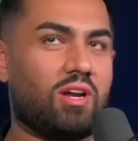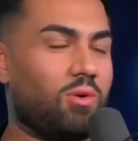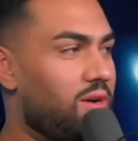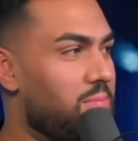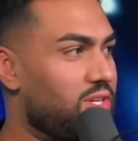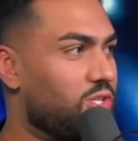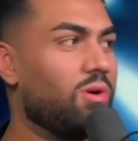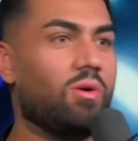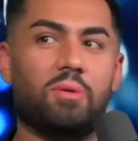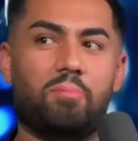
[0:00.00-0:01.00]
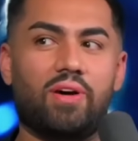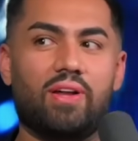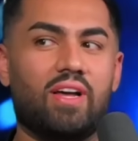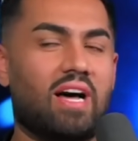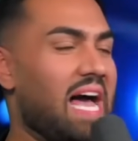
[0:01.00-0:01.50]
so mm. I don't want to misquote it, but
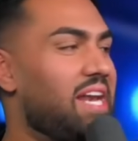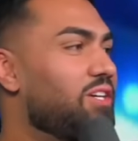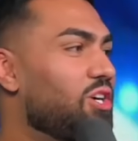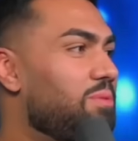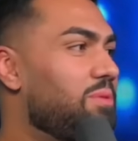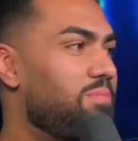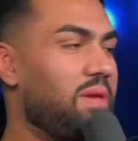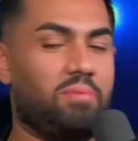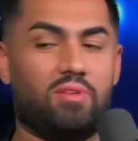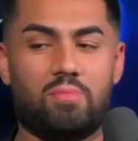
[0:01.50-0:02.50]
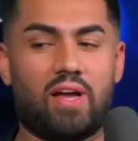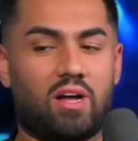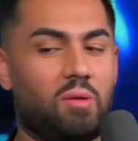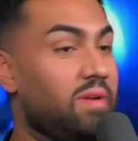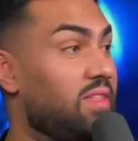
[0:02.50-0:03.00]
mm. I had a group of people mm. in my
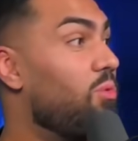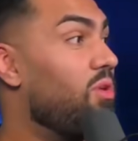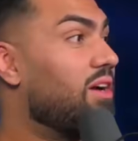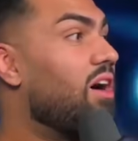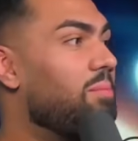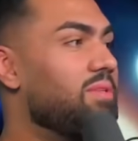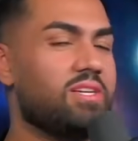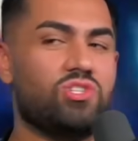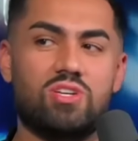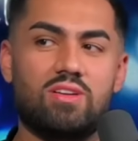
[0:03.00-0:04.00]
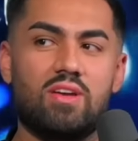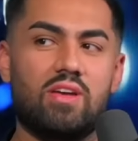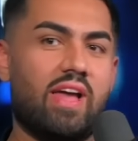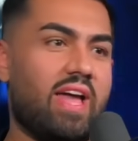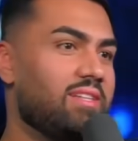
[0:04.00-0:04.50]
company, they won a competition,
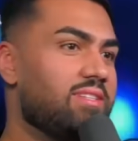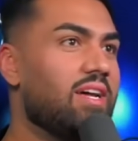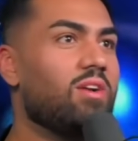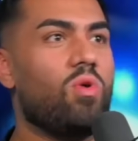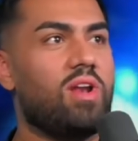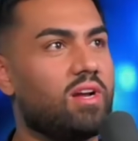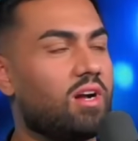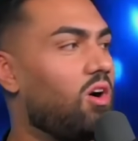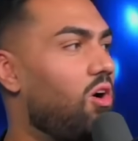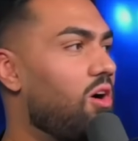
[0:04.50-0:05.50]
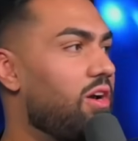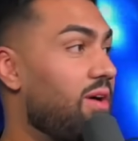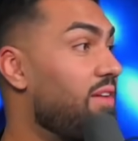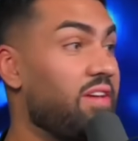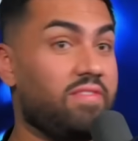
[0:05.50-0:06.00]
mm. and instead of winning a car, you know,
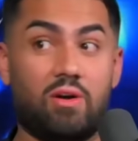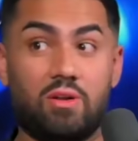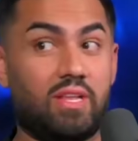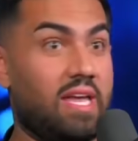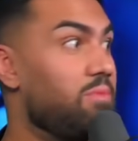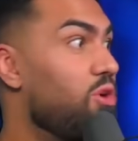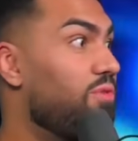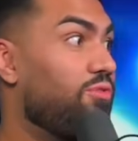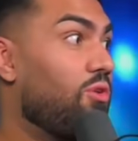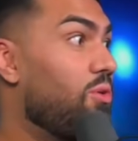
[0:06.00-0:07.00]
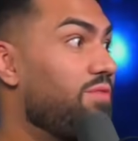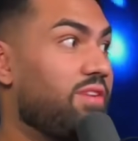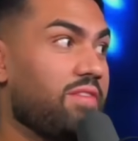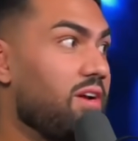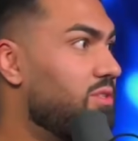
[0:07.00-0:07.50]
I've given out a Lambo before, we've mm.
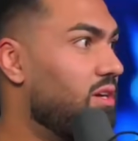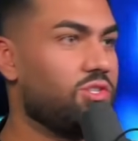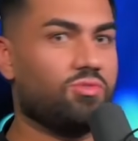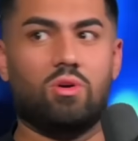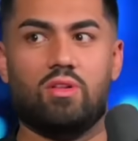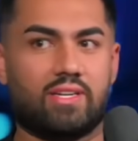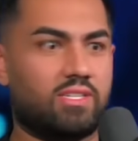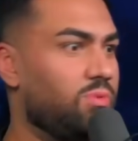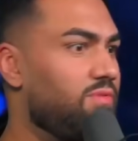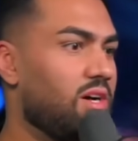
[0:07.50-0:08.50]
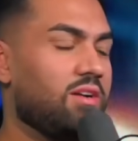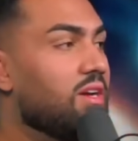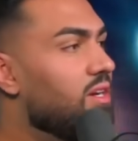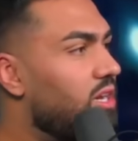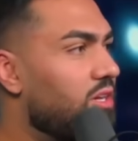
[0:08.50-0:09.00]
given out tons of Rolexes, we've done
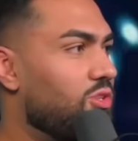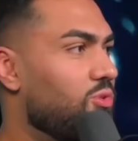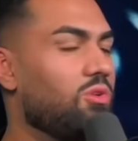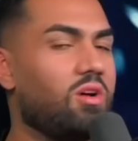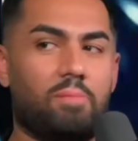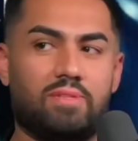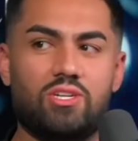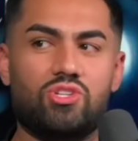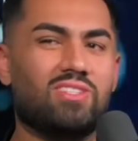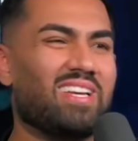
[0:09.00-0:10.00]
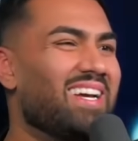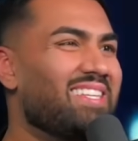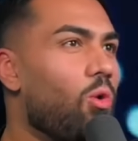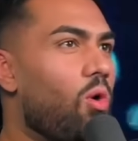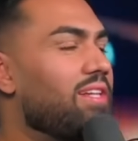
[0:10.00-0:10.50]
tons of cool competitions. Mm.
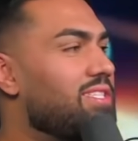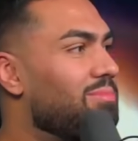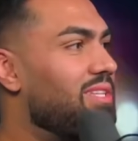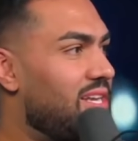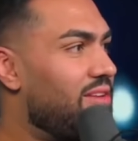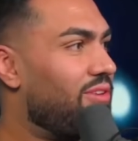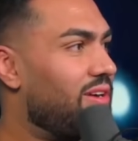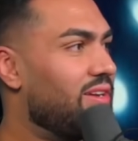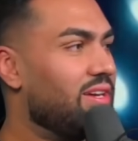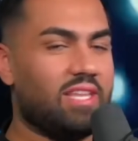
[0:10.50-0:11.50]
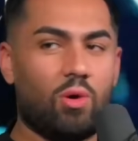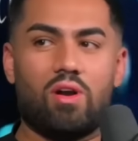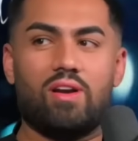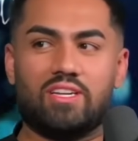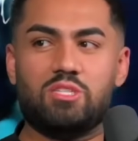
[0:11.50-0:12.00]
They wanted something different. Mm. They
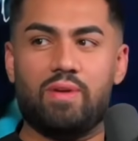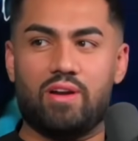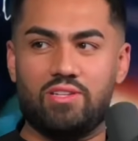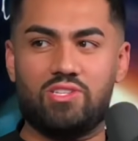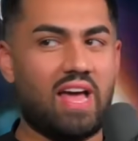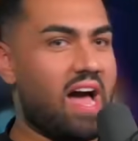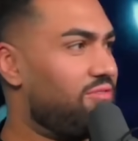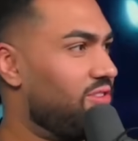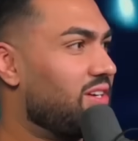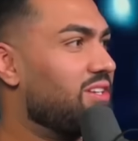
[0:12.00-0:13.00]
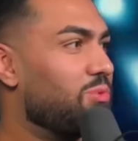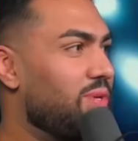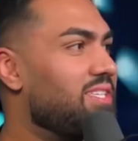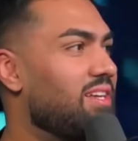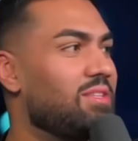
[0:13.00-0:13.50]
wanted an experience in Africa, so
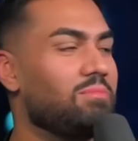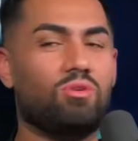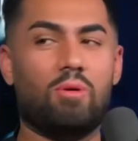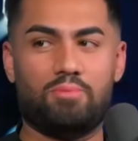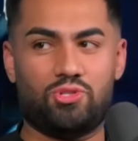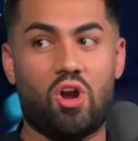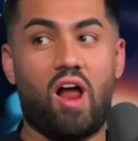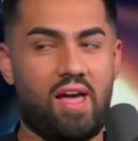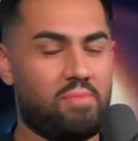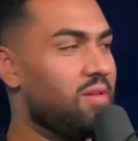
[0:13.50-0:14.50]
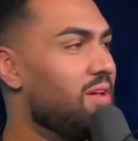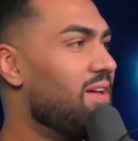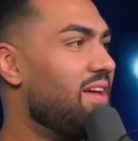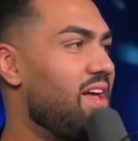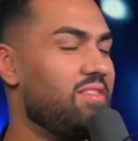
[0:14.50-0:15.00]
we mm. sent them to a tribe.
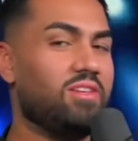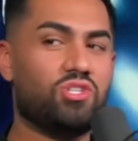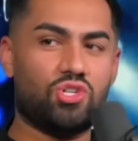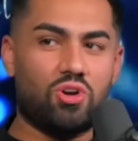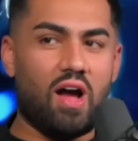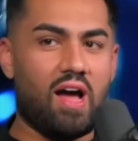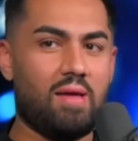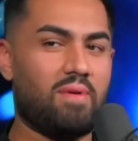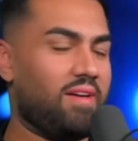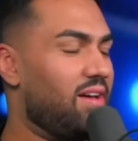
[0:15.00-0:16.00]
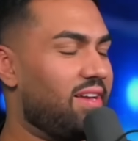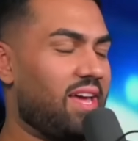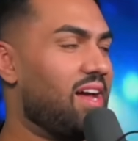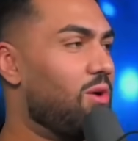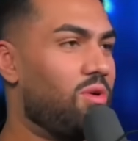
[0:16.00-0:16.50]
Mm. And this tribe, I,
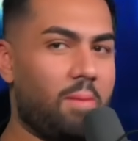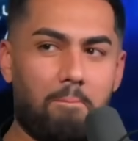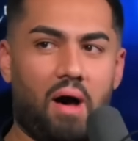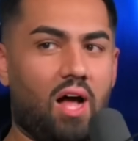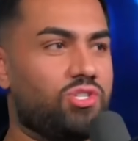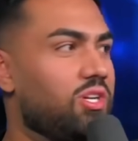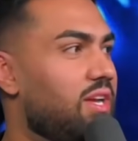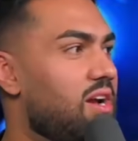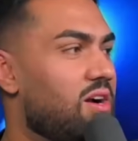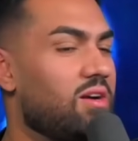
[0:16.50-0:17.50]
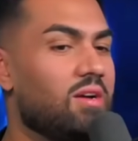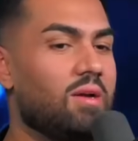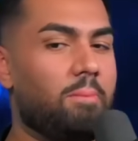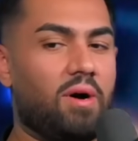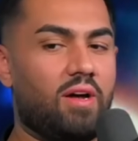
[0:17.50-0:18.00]
again, I don't want to botch it here,
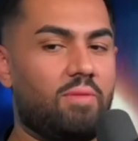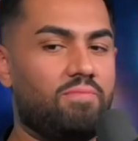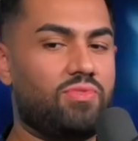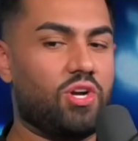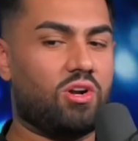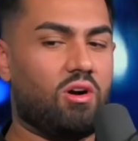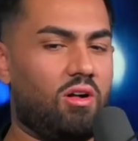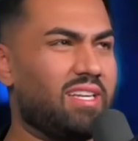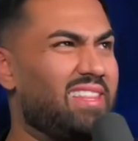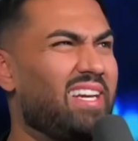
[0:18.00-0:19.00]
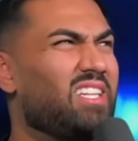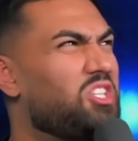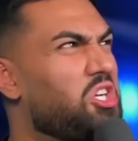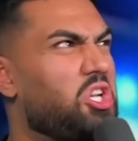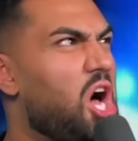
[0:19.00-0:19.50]
yeah. but they're called, I think it's
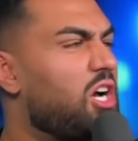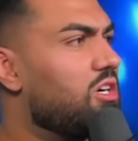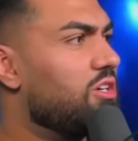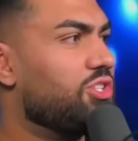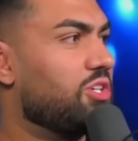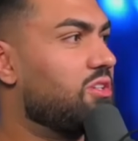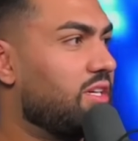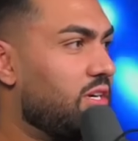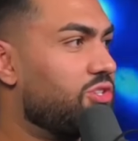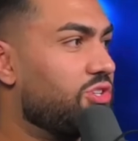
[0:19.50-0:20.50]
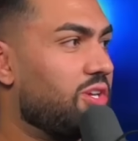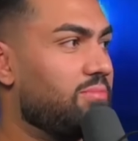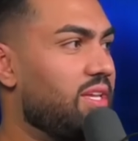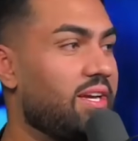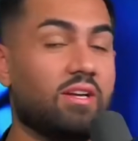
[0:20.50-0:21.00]
Clockers or Clickers or
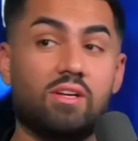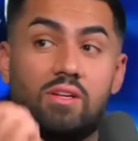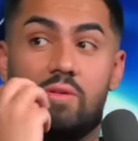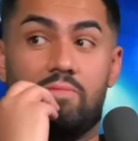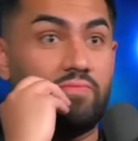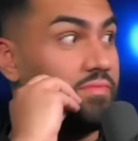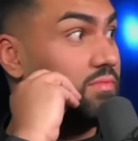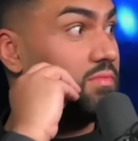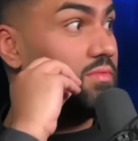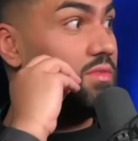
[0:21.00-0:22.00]
something. Well, you just botched it.